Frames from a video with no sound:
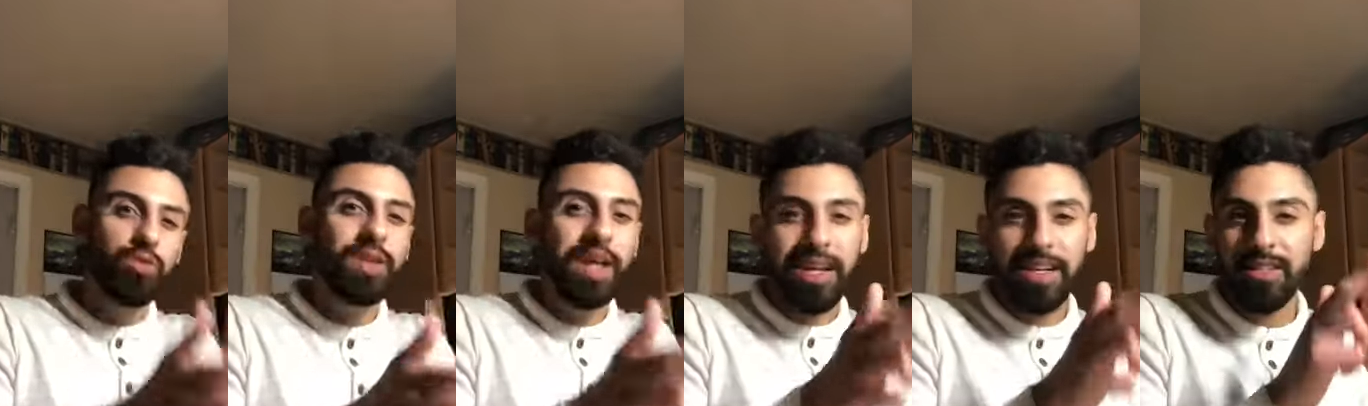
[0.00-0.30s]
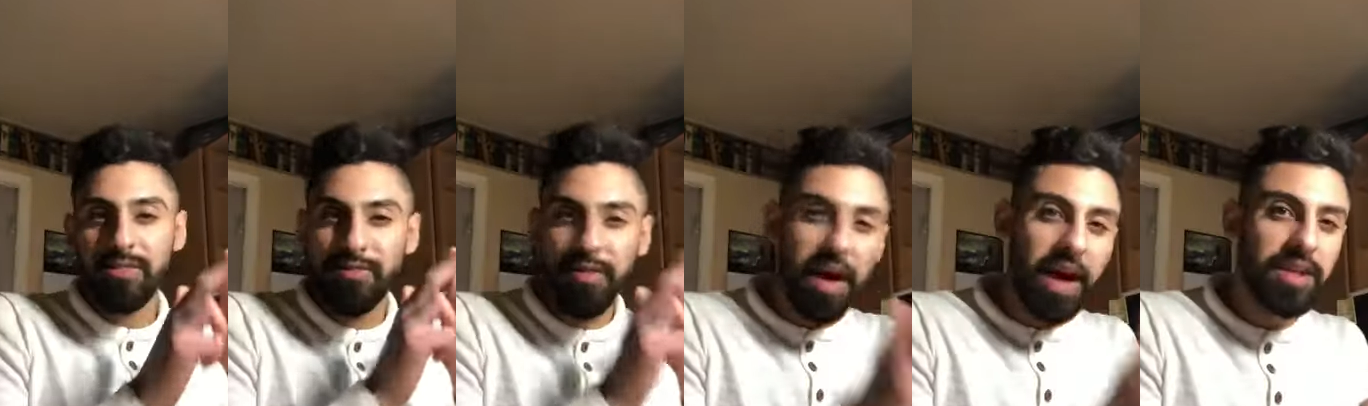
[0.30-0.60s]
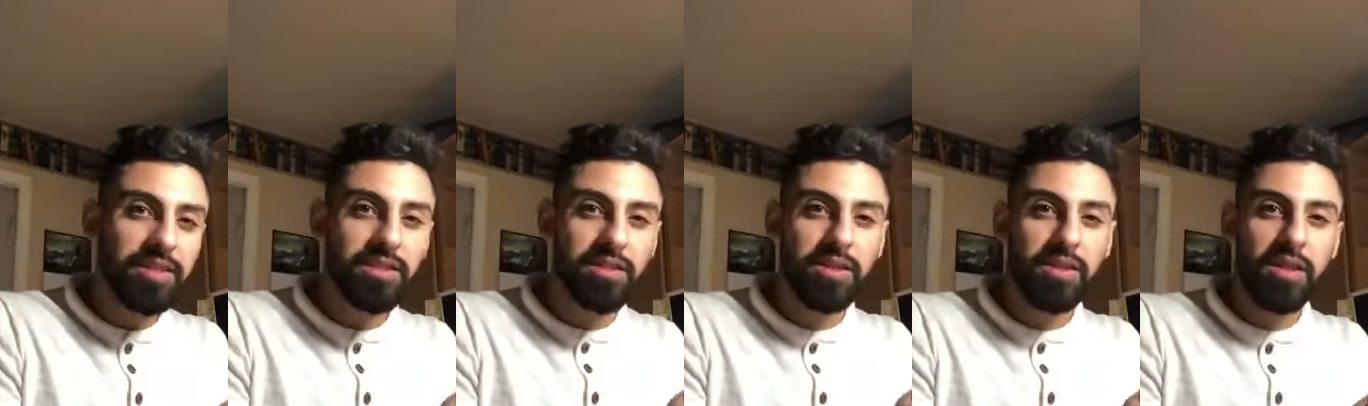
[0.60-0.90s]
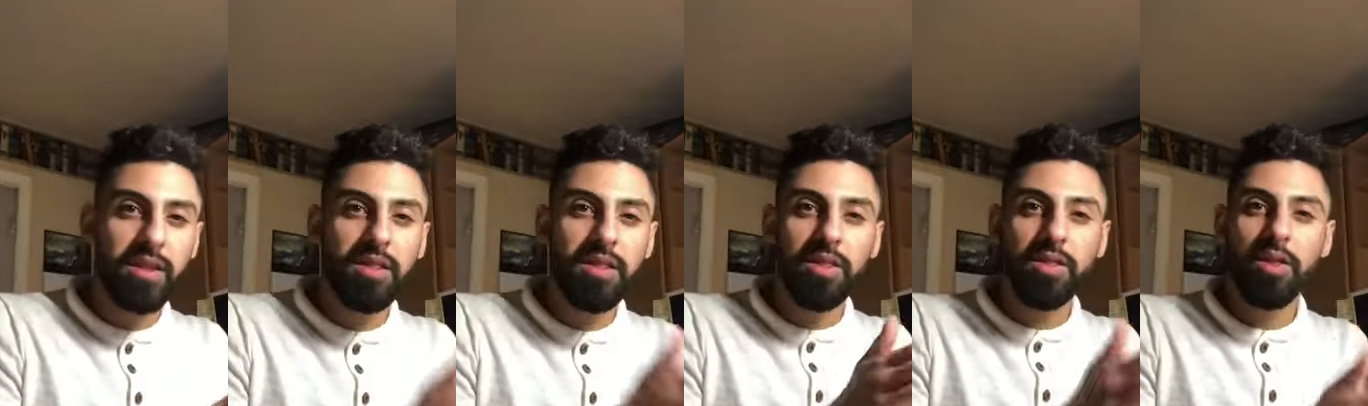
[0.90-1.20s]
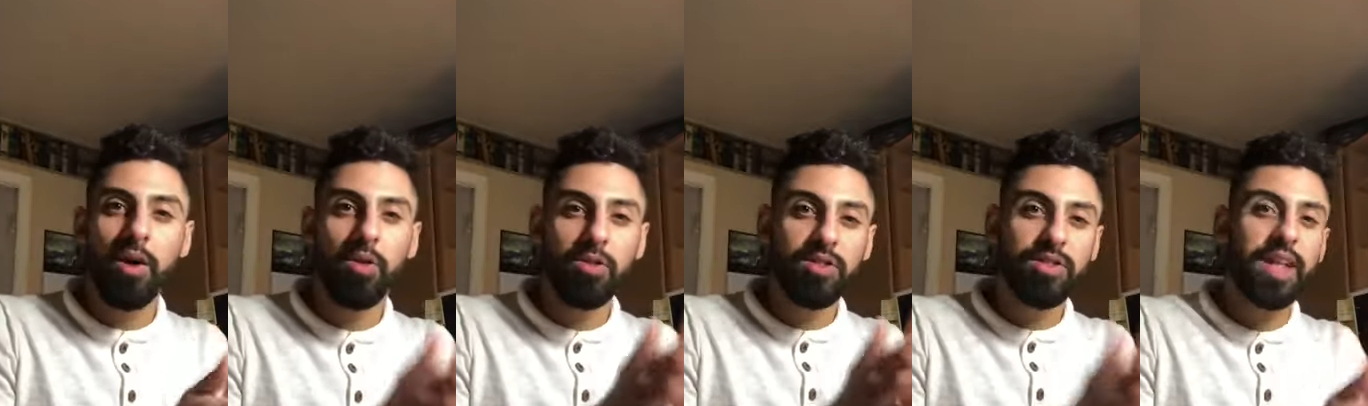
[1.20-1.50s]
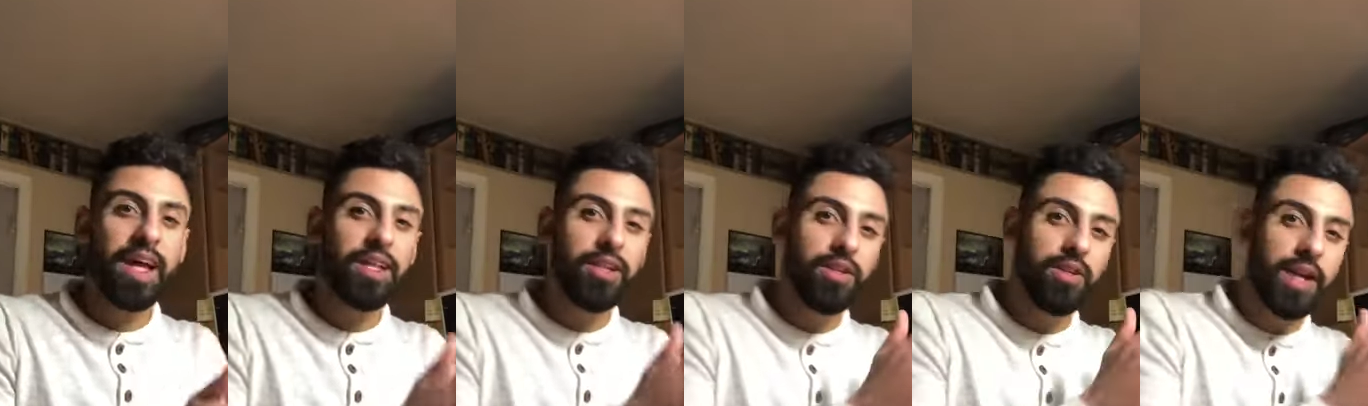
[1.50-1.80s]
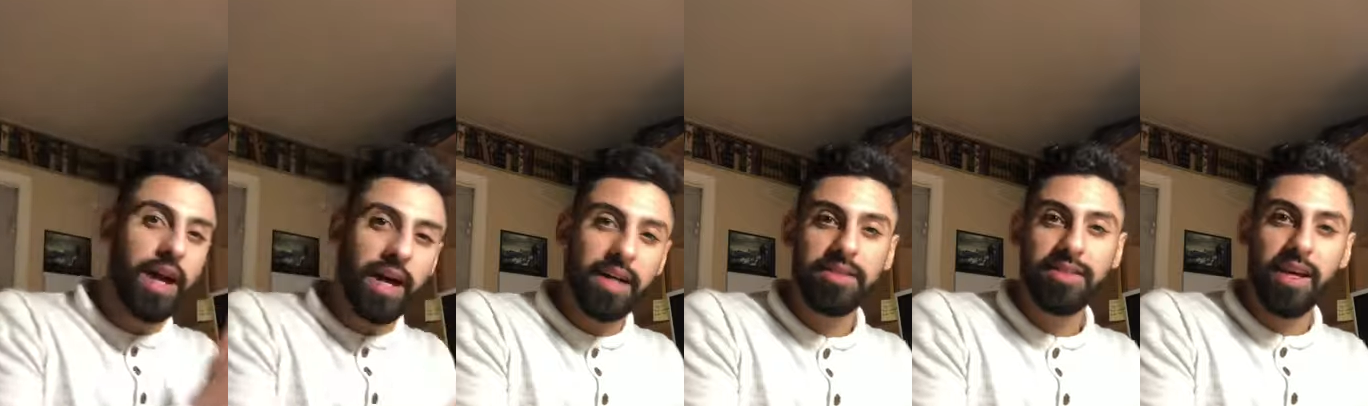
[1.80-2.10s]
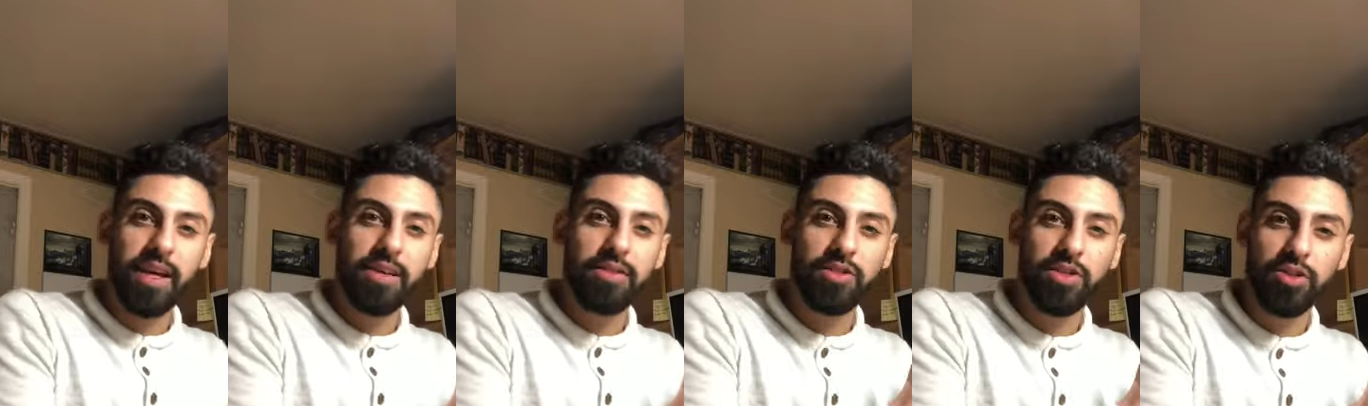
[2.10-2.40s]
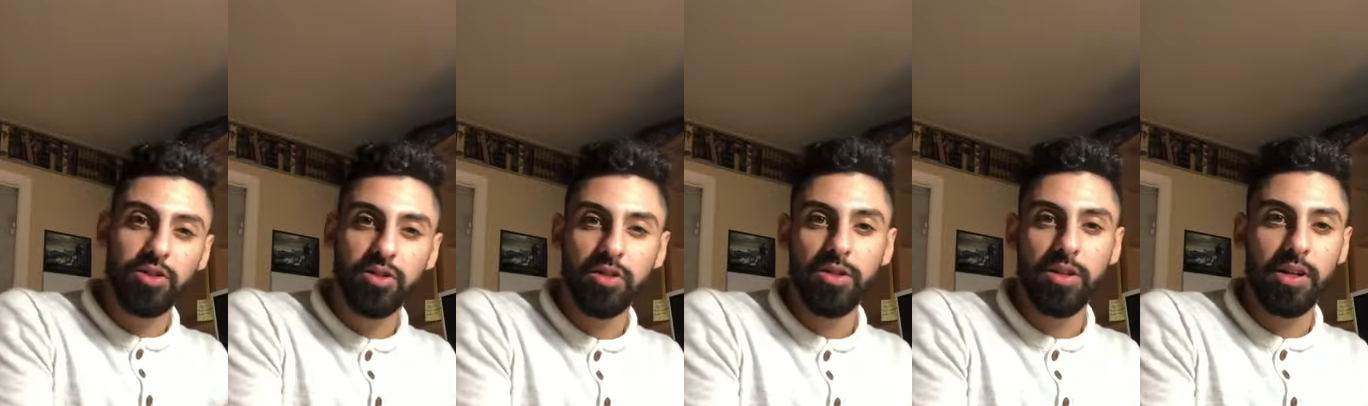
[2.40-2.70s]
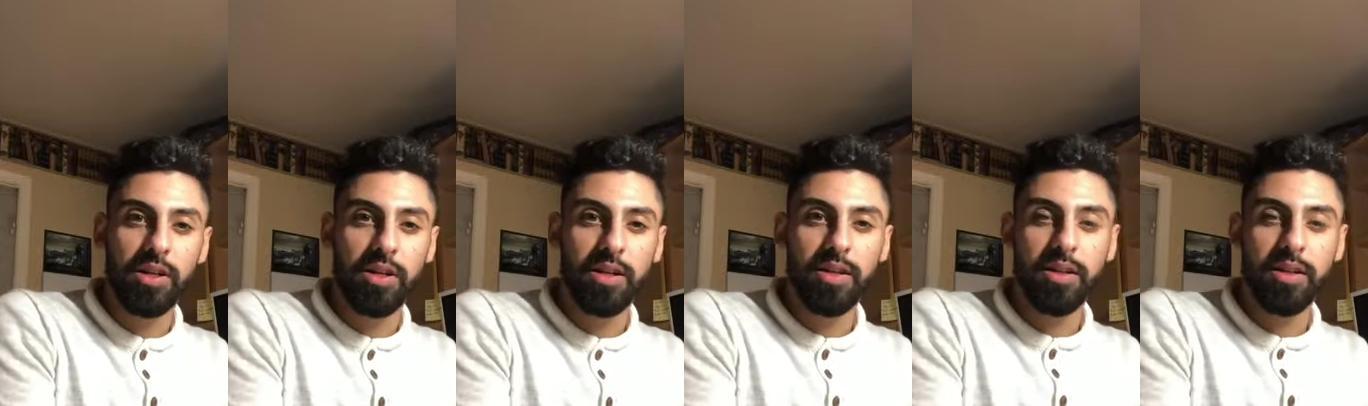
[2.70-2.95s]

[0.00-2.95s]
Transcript: days faster than those that do not take citrulline.